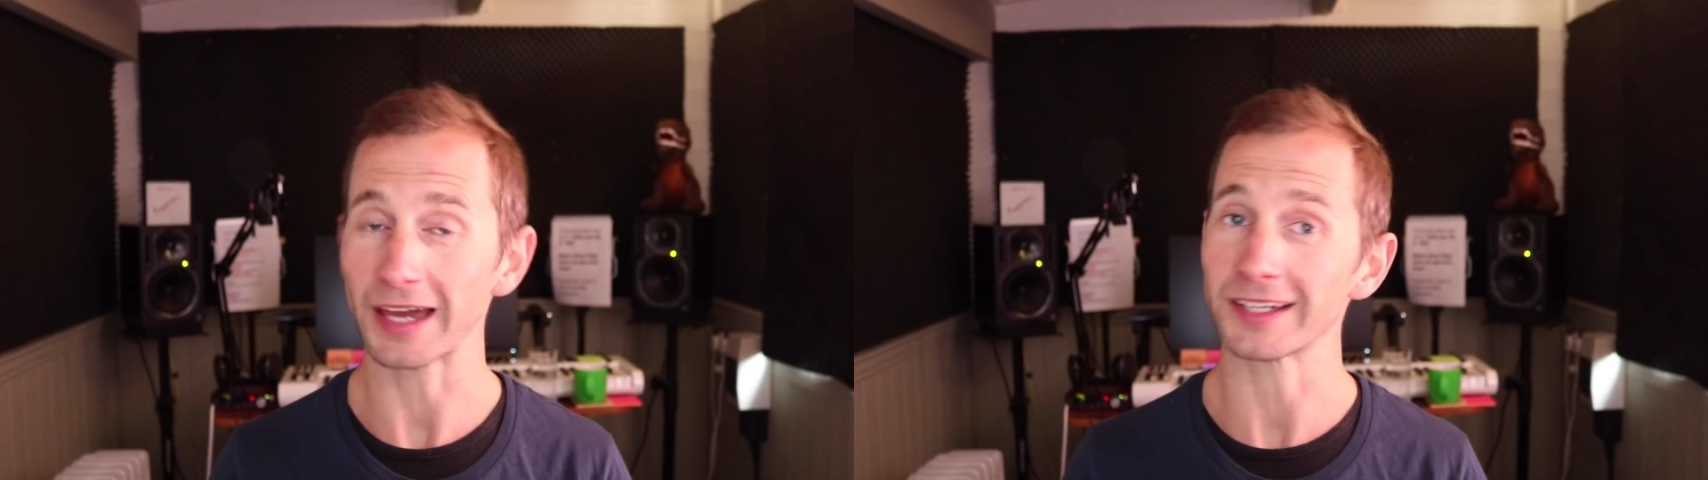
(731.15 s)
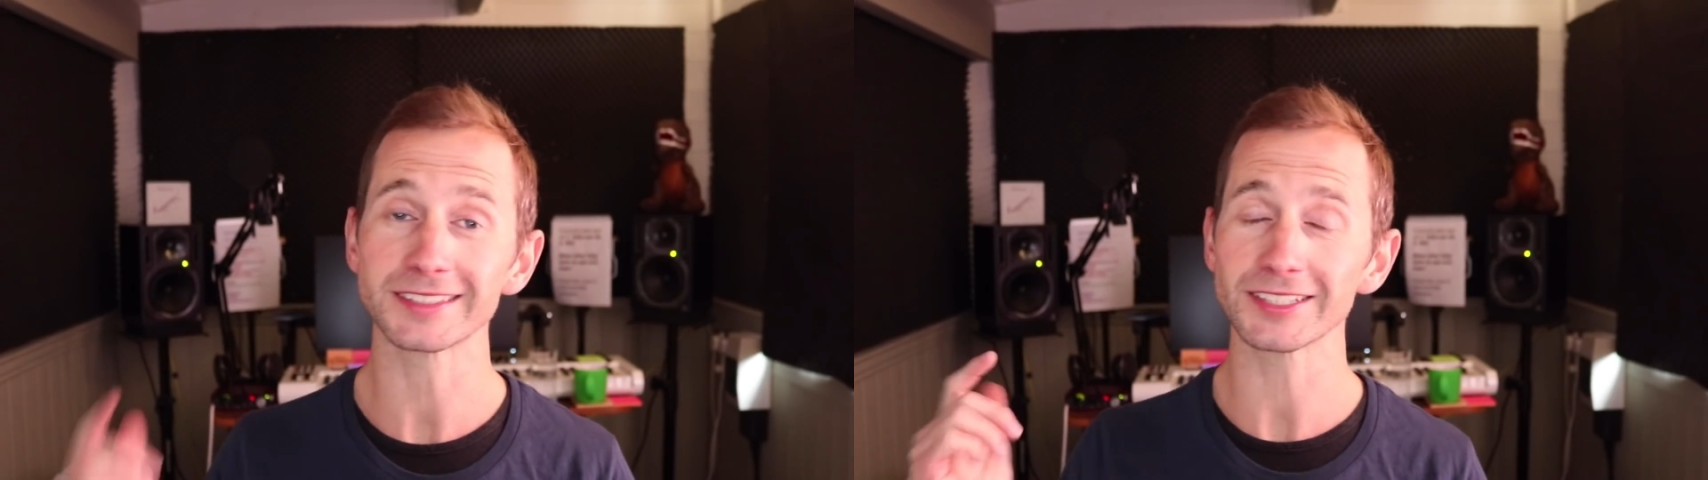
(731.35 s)

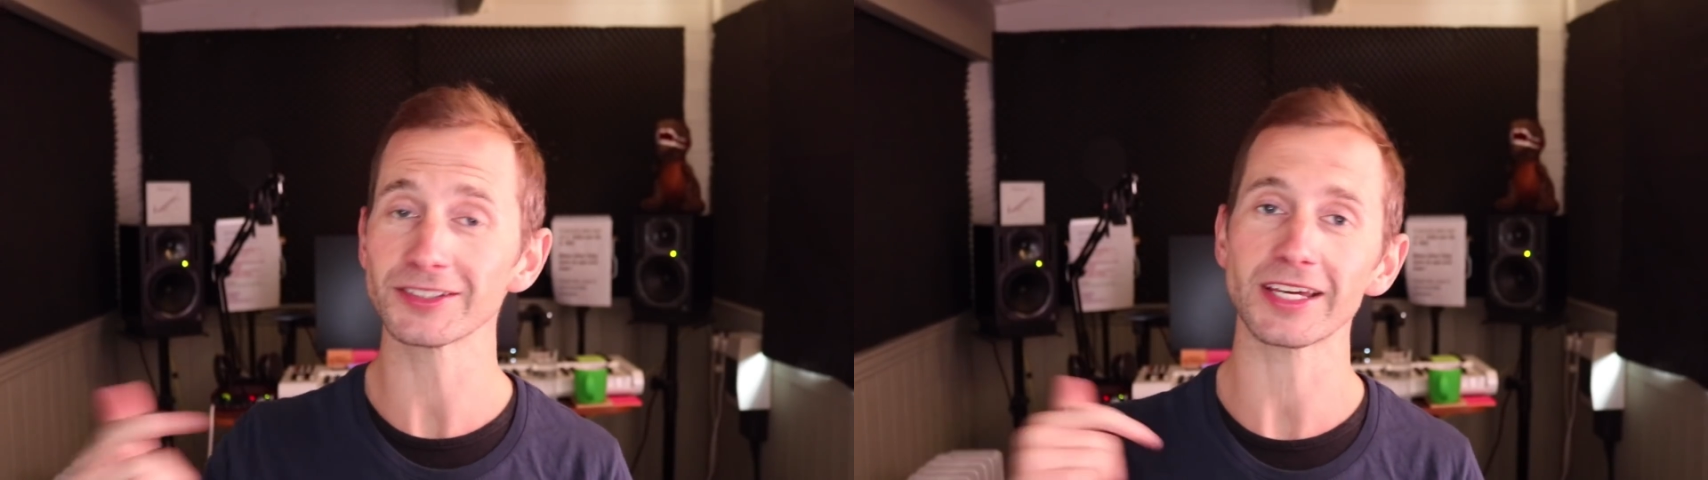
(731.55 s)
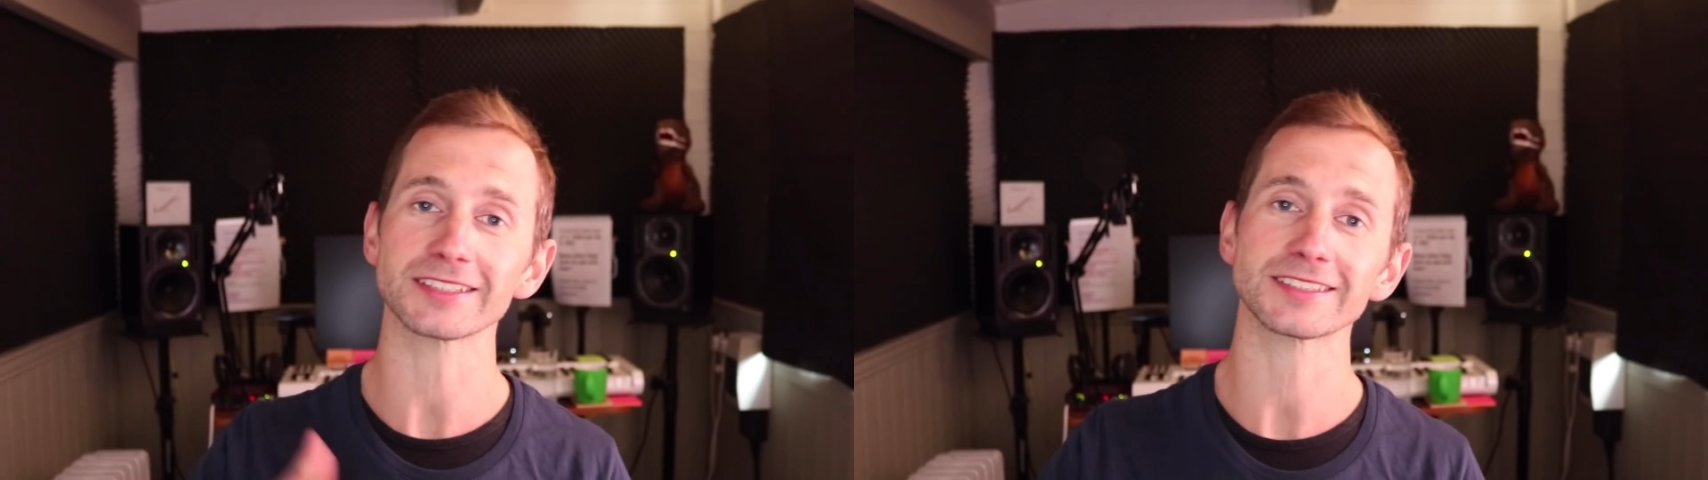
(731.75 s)
and until
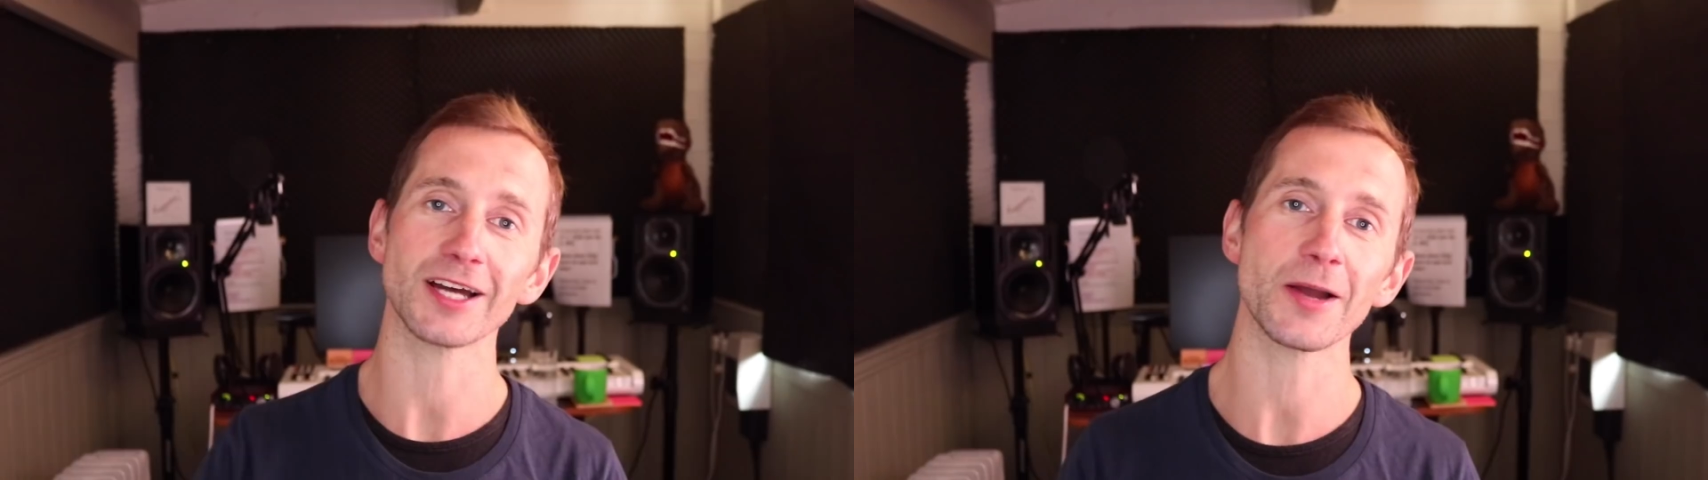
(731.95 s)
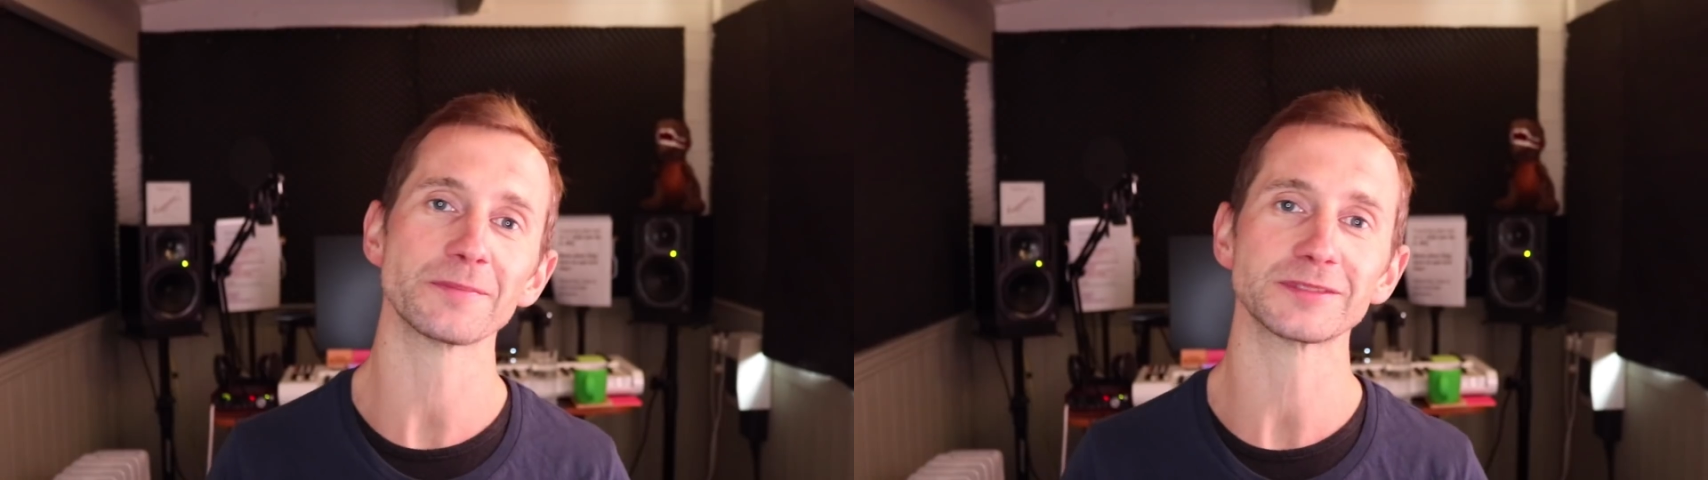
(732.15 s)
next
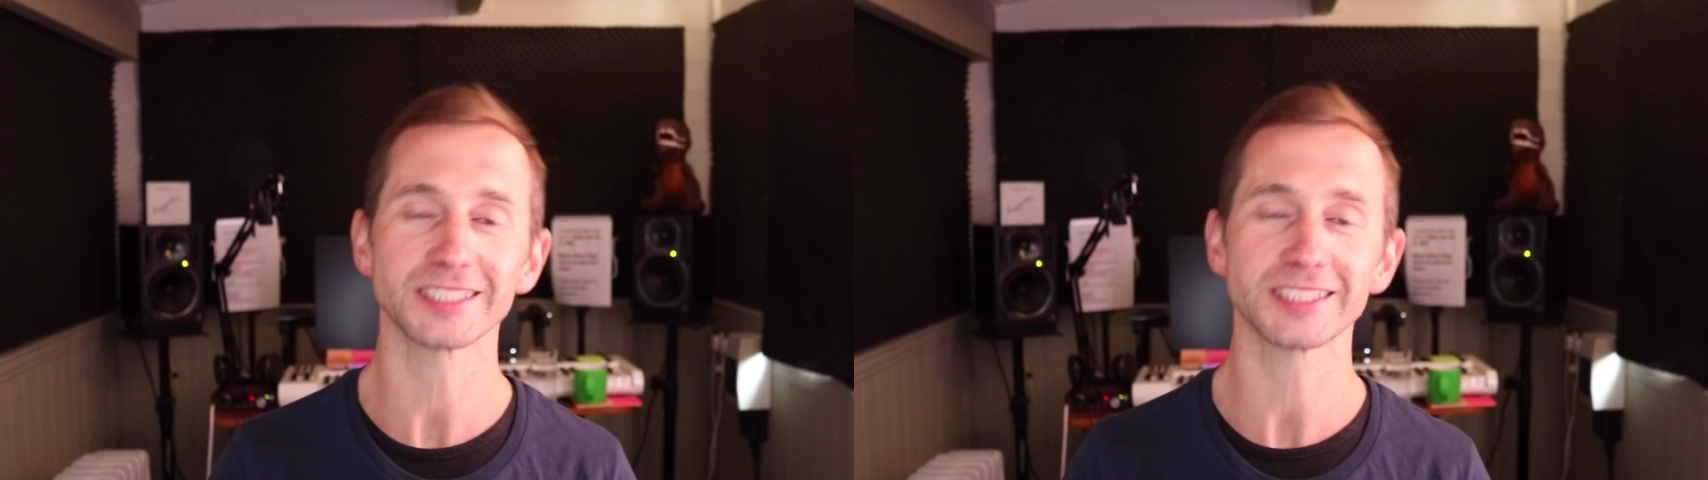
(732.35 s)
time,